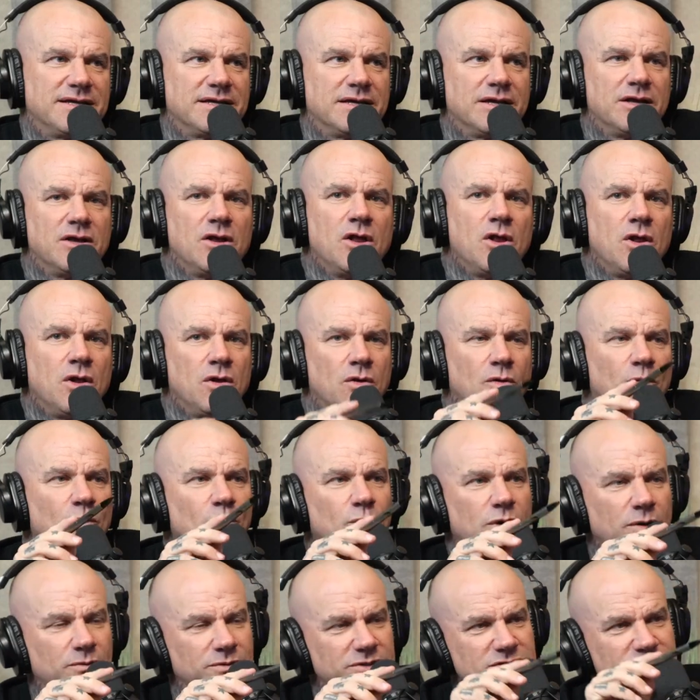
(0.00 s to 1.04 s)
Involved. Yeah.
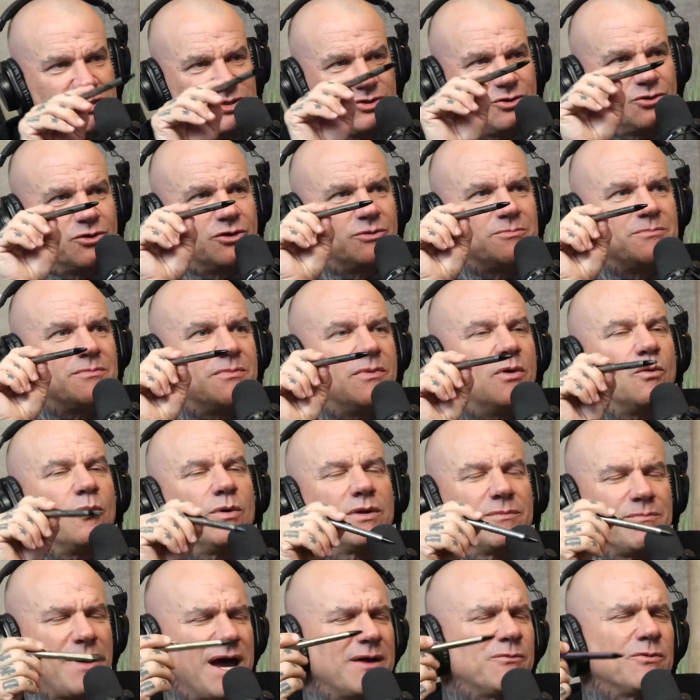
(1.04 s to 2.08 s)
What was your? Well,
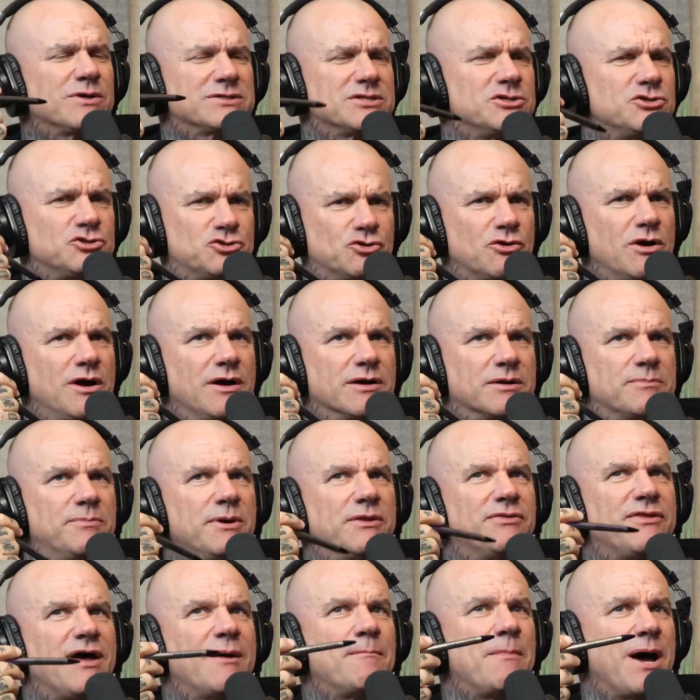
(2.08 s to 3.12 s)
mine wasn't drunk, but
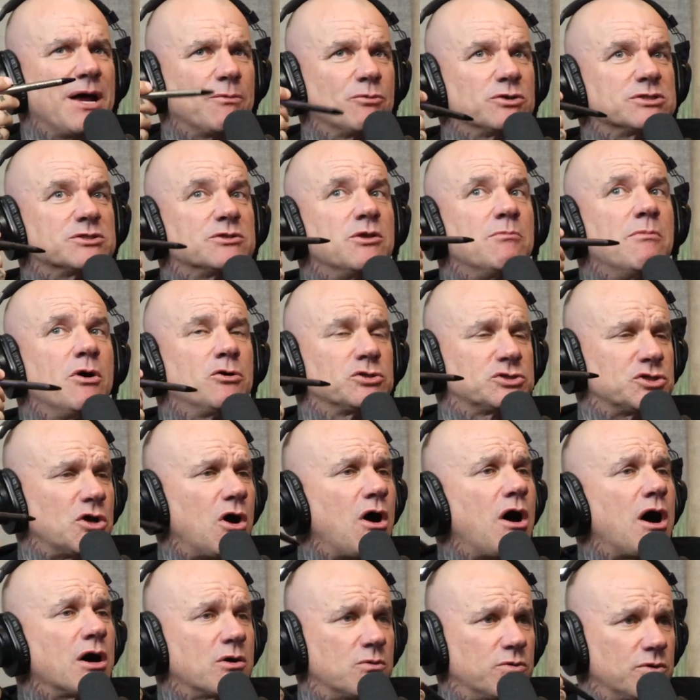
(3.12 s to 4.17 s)
mine was the most
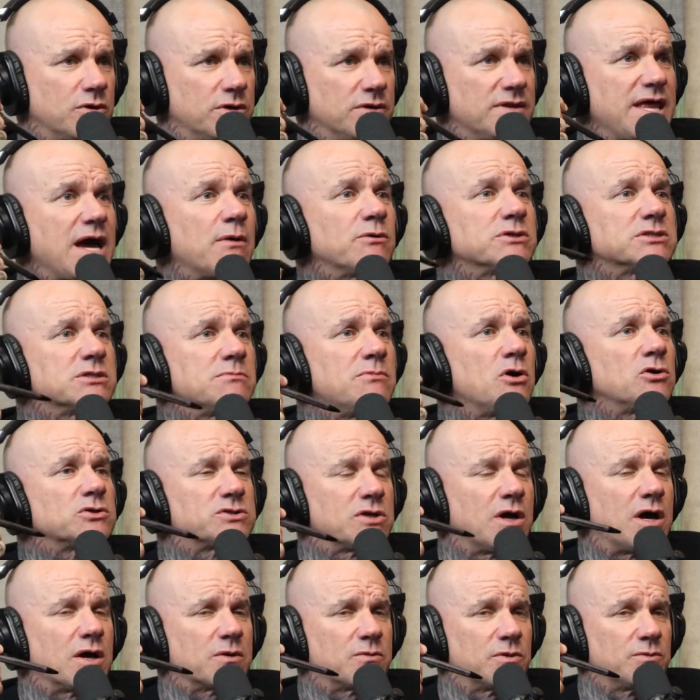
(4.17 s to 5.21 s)
awkward. That was the most
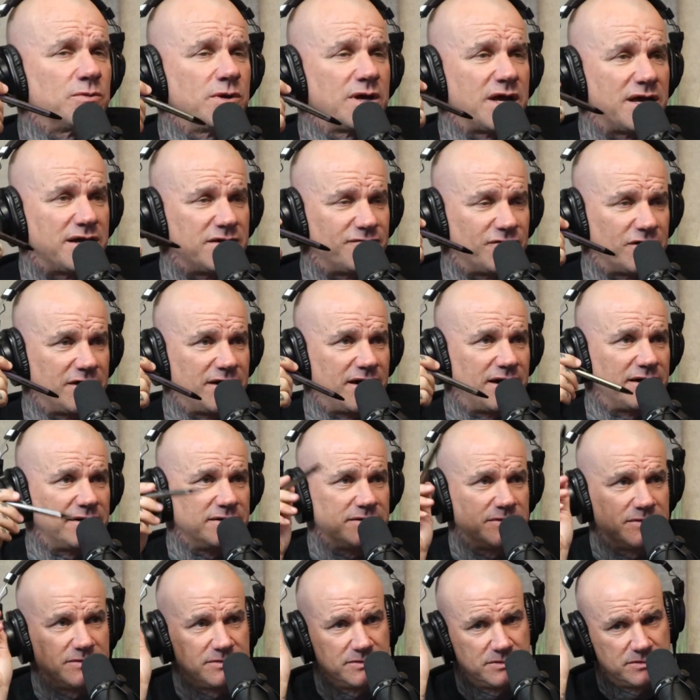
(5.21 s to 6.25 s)
awkward one I ever had.
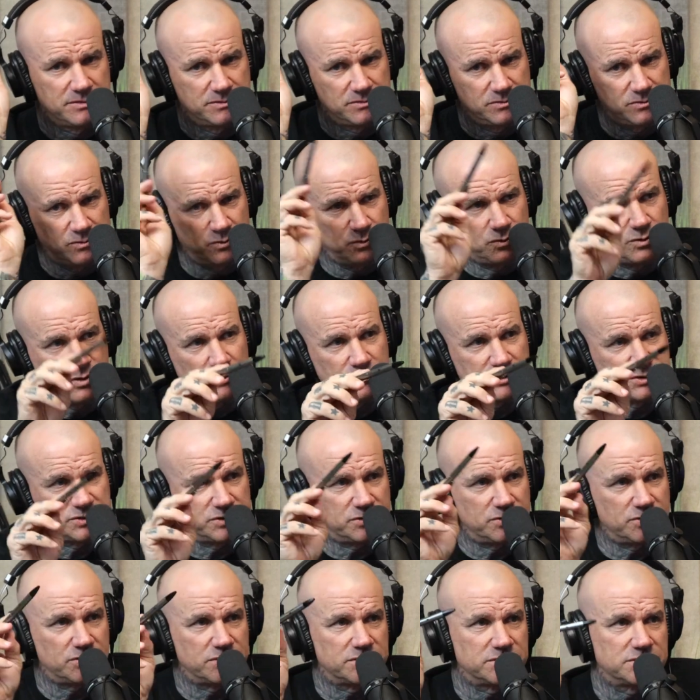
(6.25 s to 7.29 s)
Yeah. What was
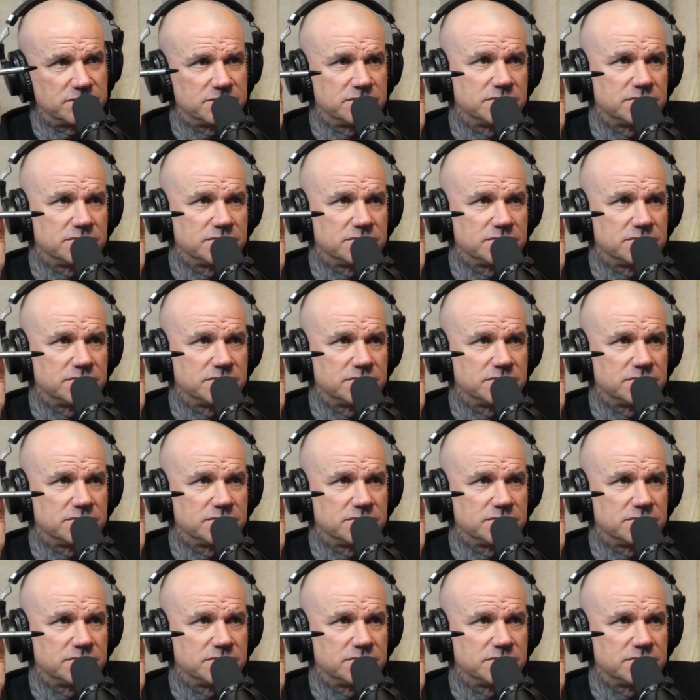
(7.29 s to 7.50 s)
yours?